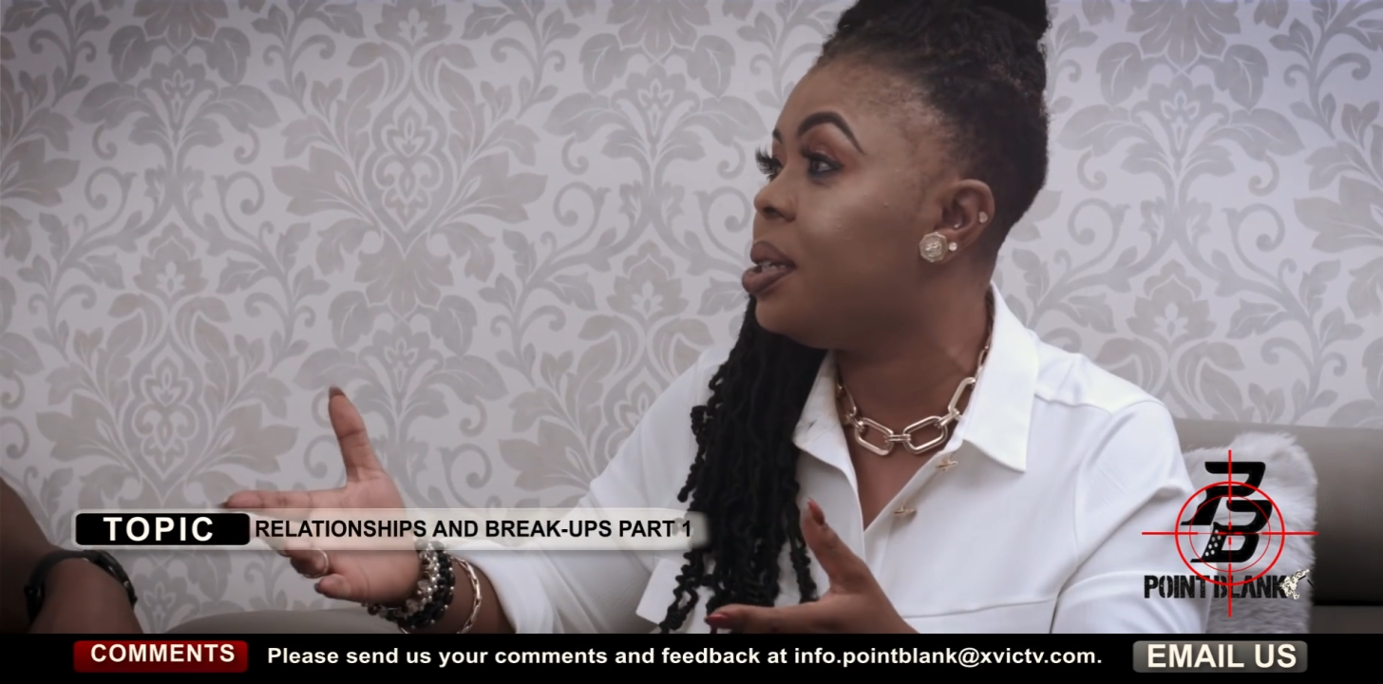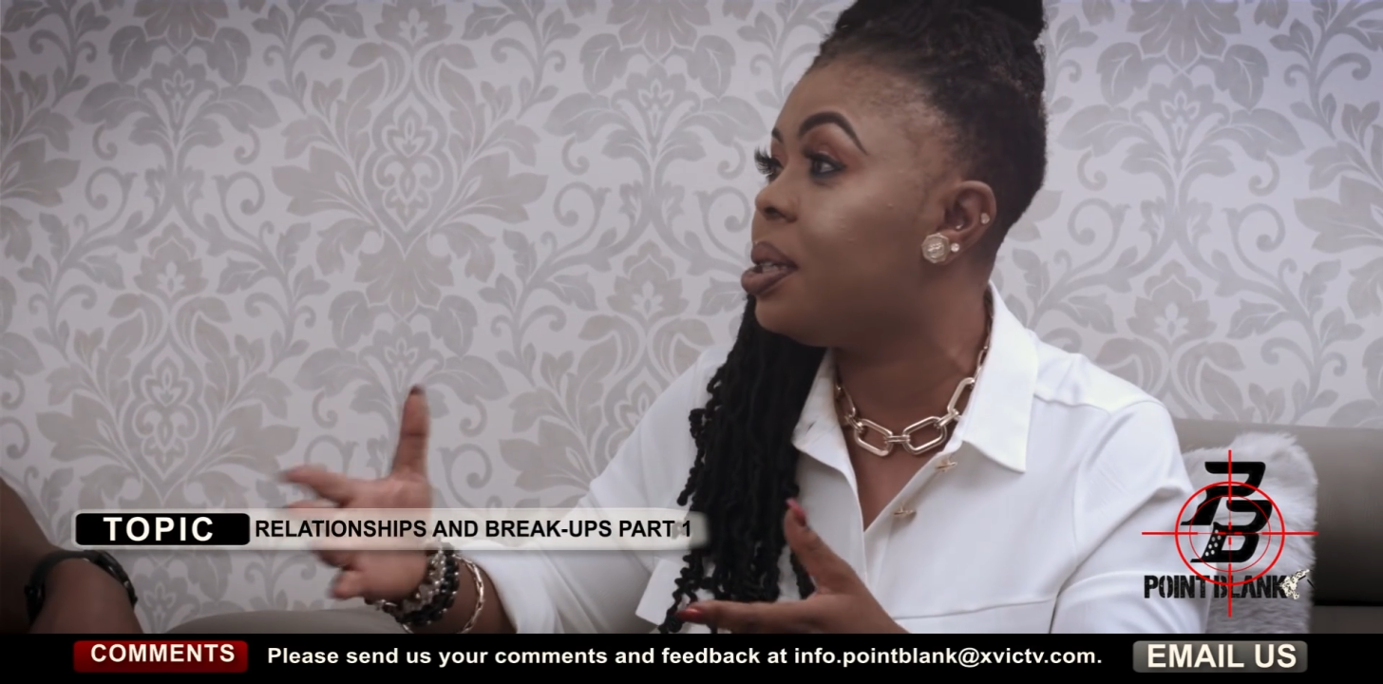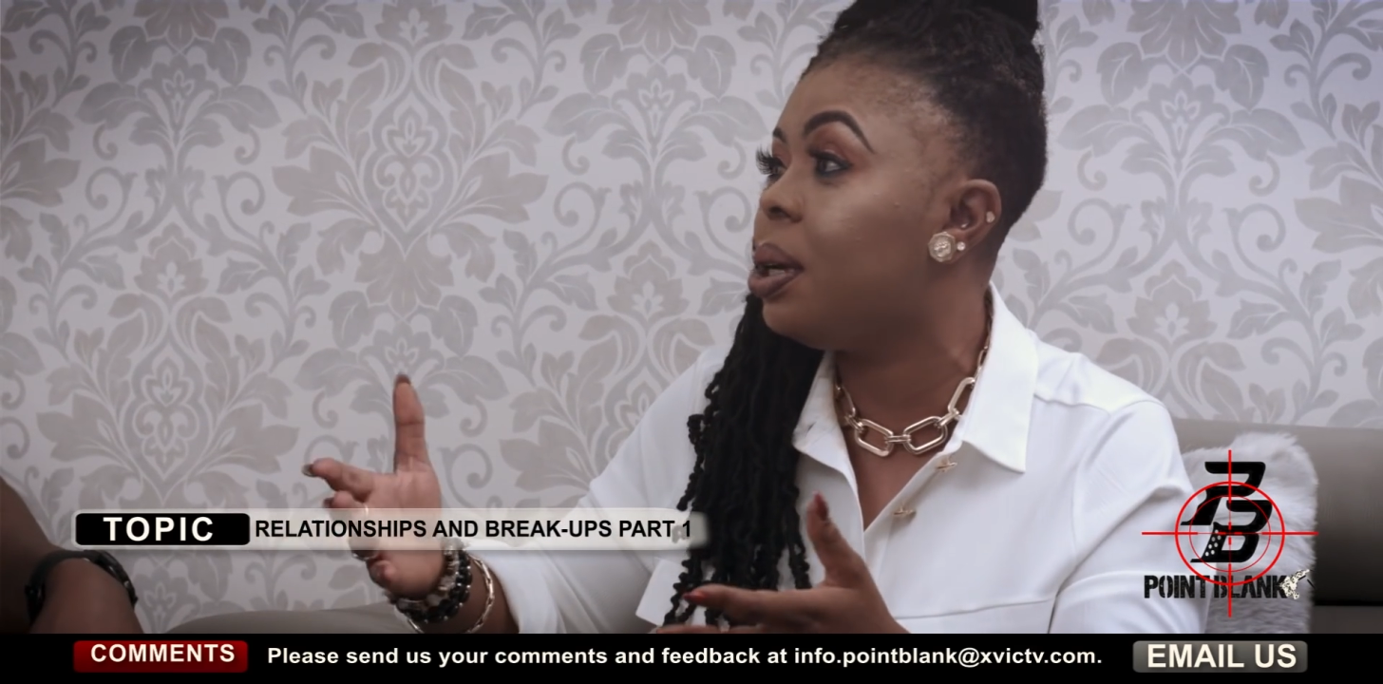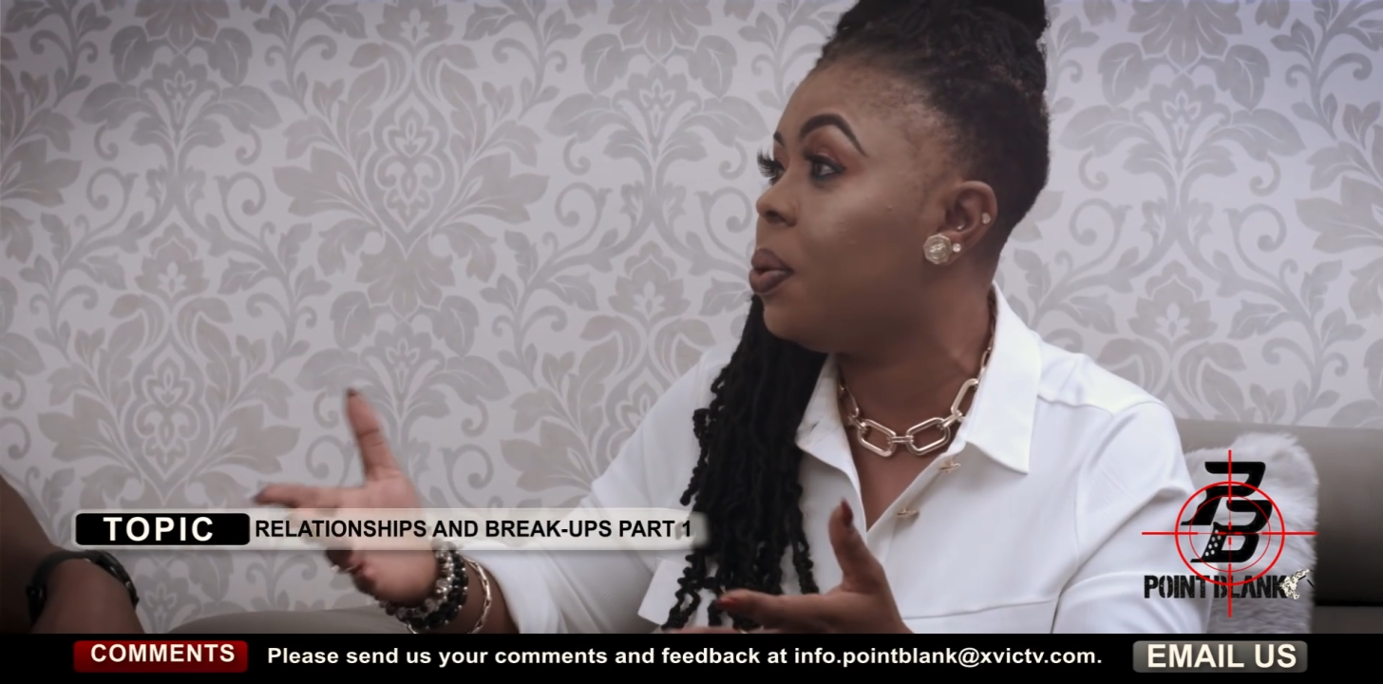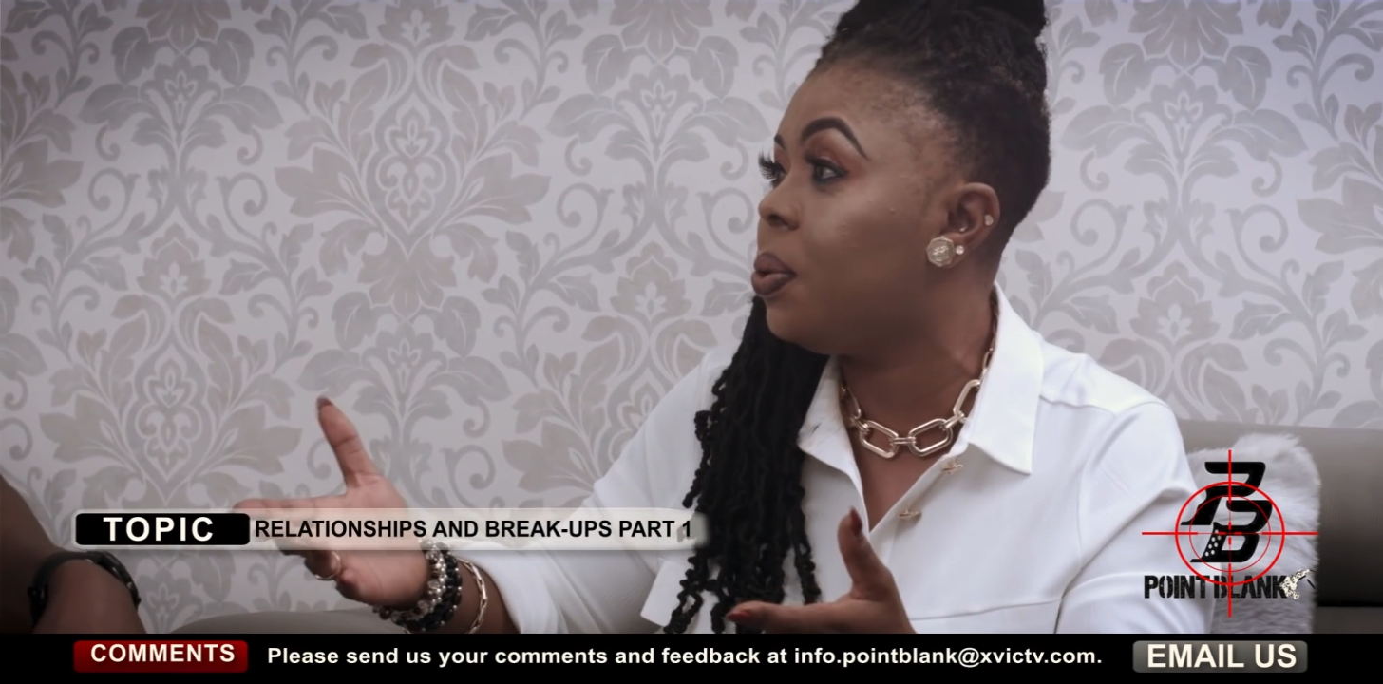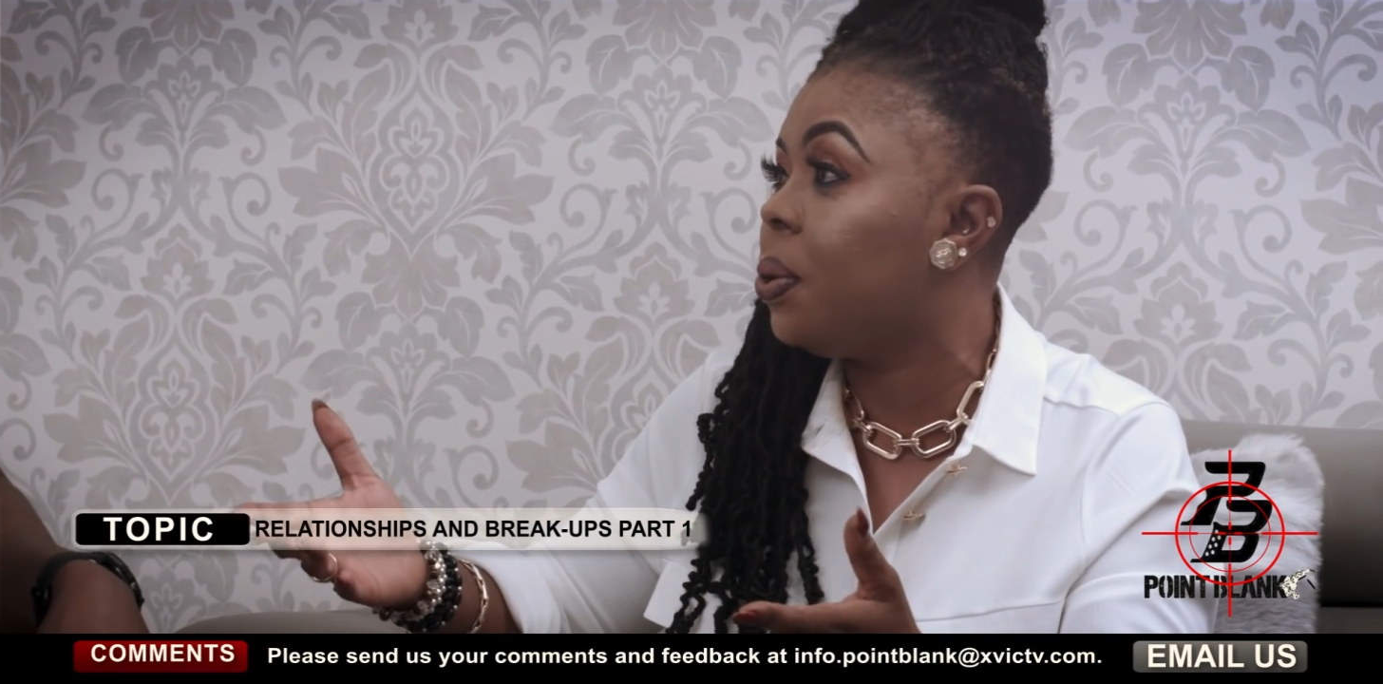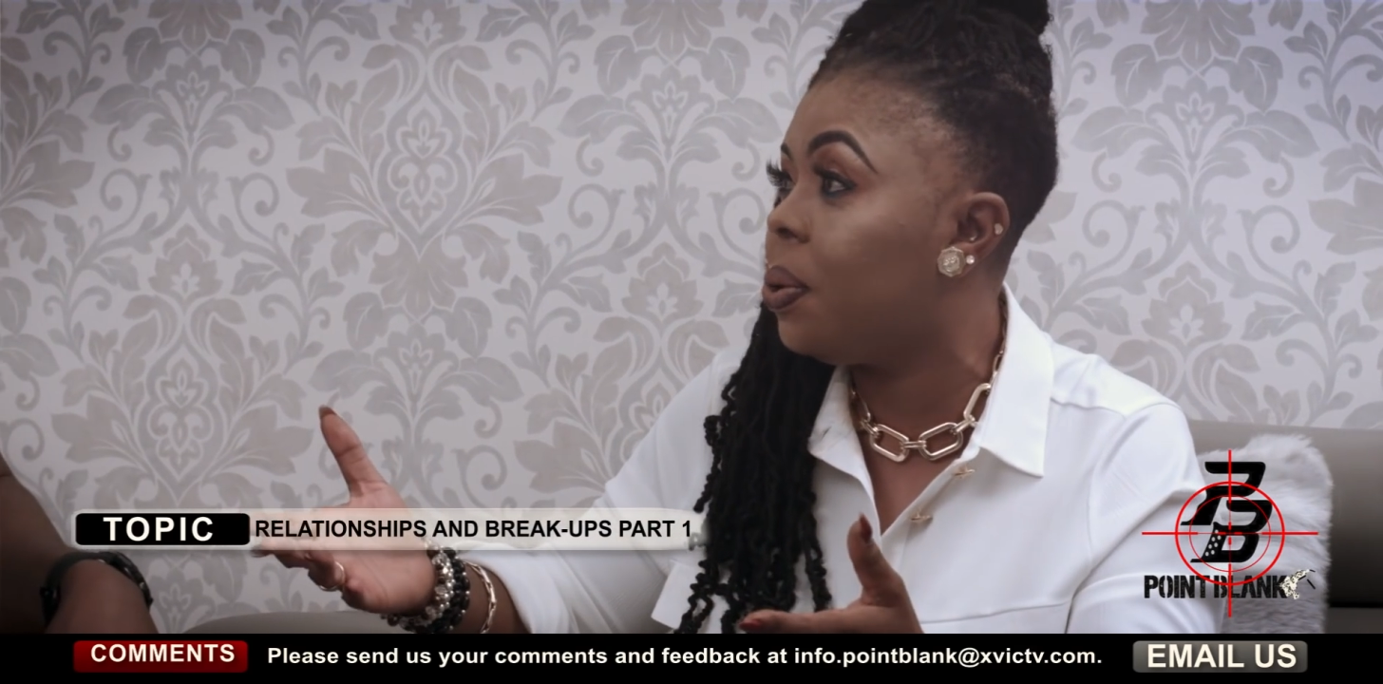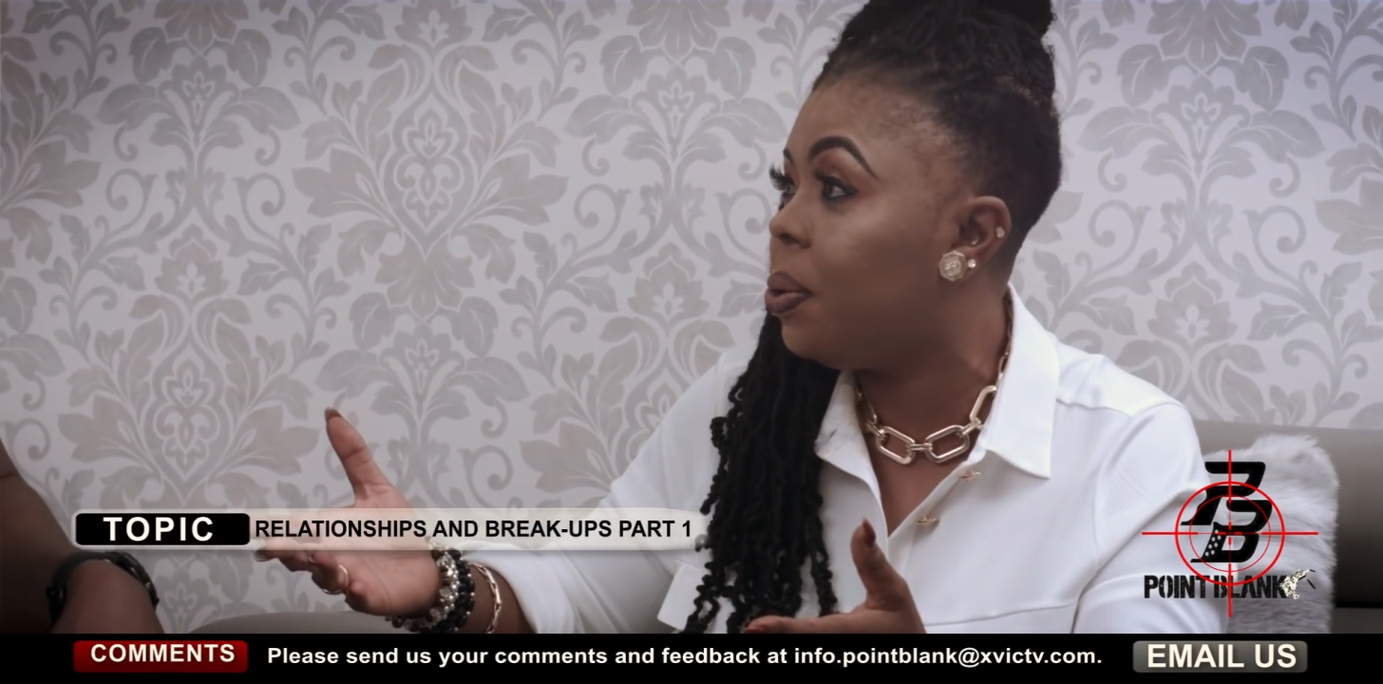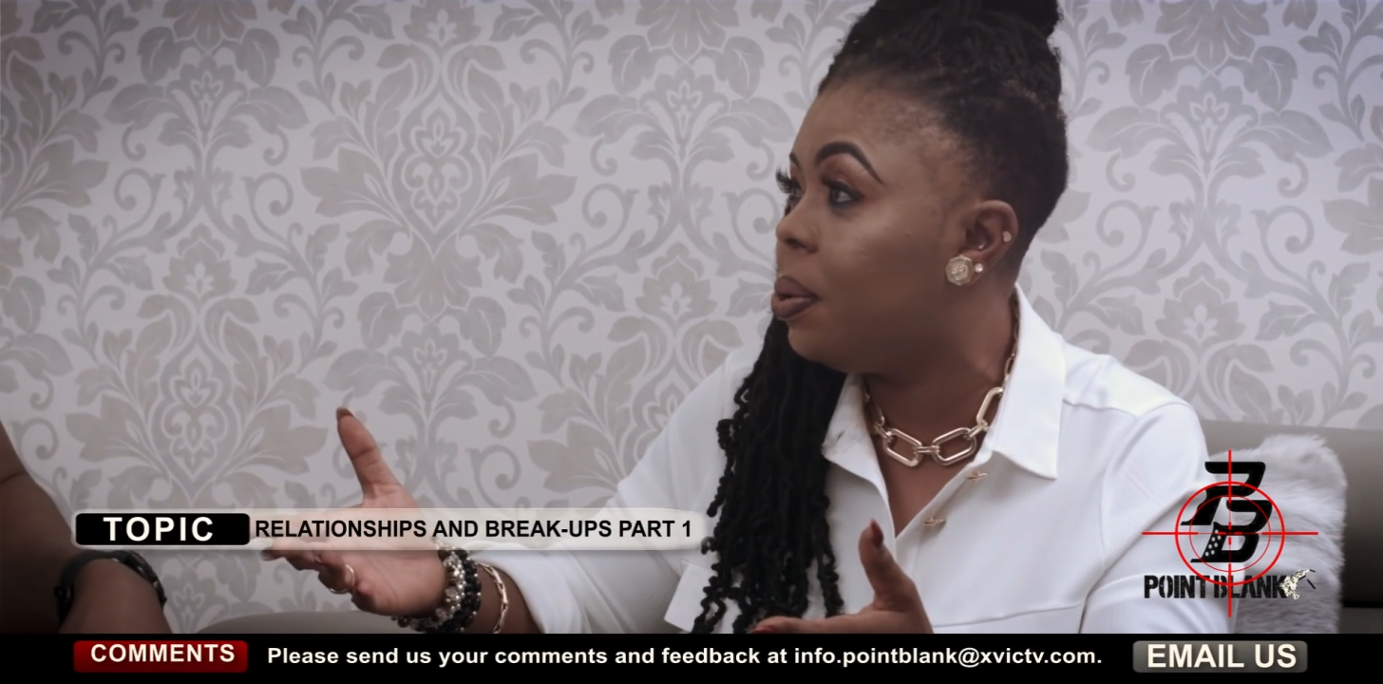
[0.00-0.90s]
it's like, no.